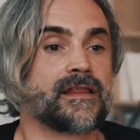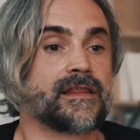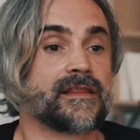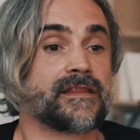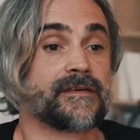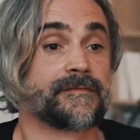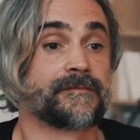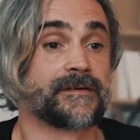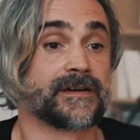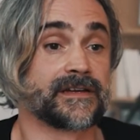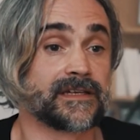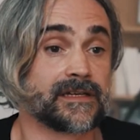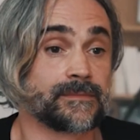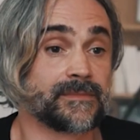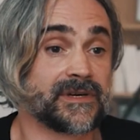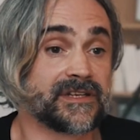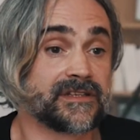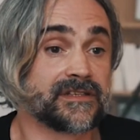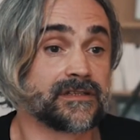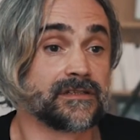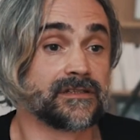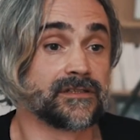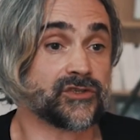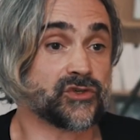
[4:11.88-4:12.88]
The
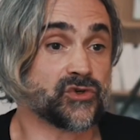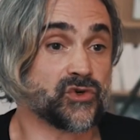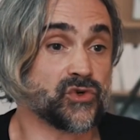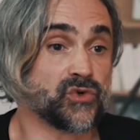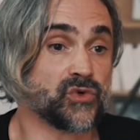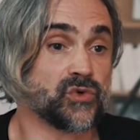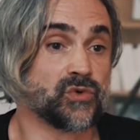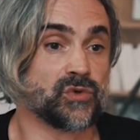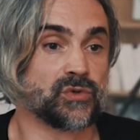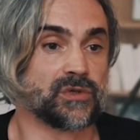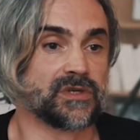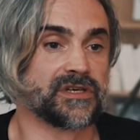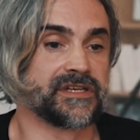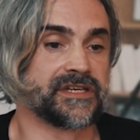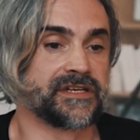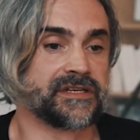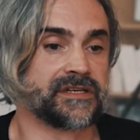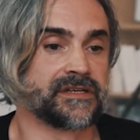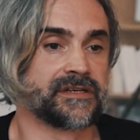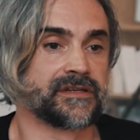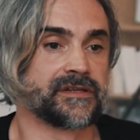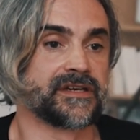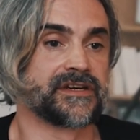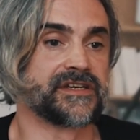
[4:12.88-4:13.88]
fundamental tool
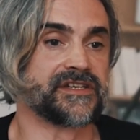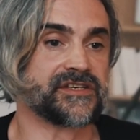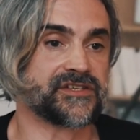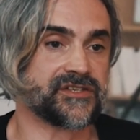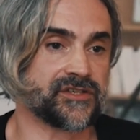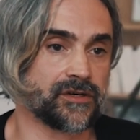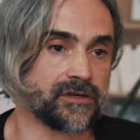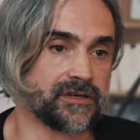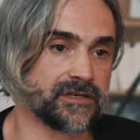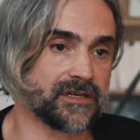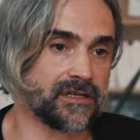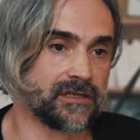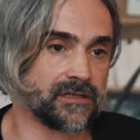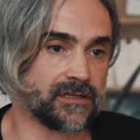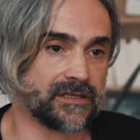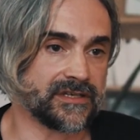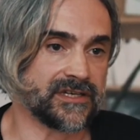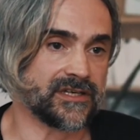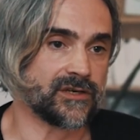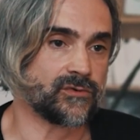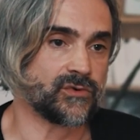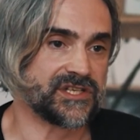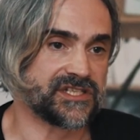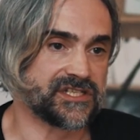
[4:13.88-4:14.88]
in historical
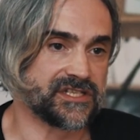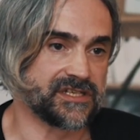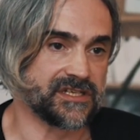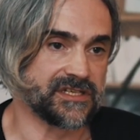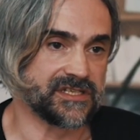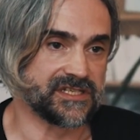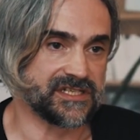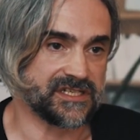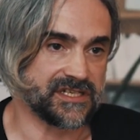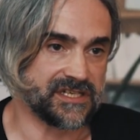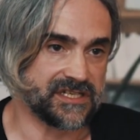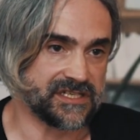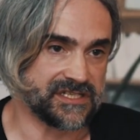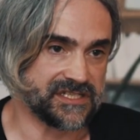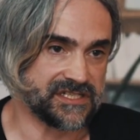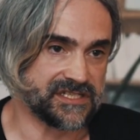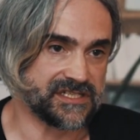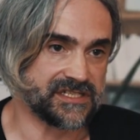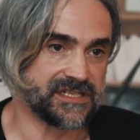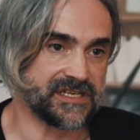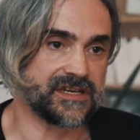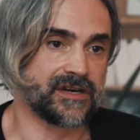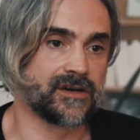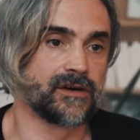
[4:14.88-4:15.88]
linguistics is
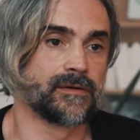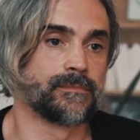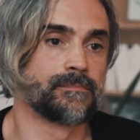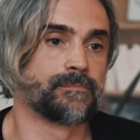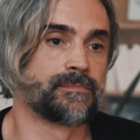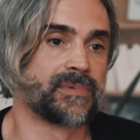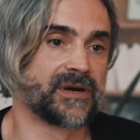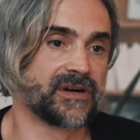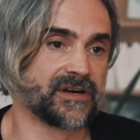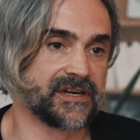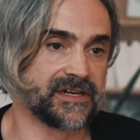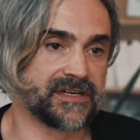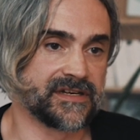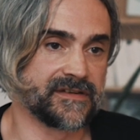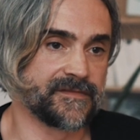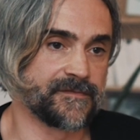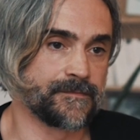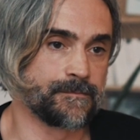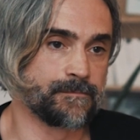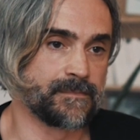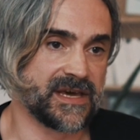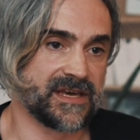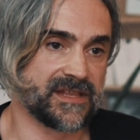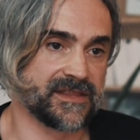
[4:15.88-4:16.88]
the comparative
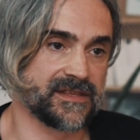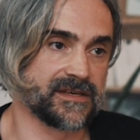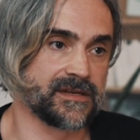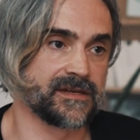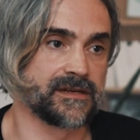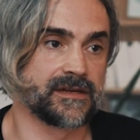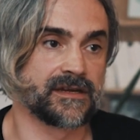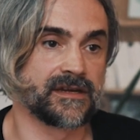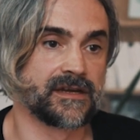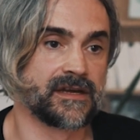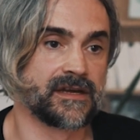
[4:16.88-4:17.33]
method,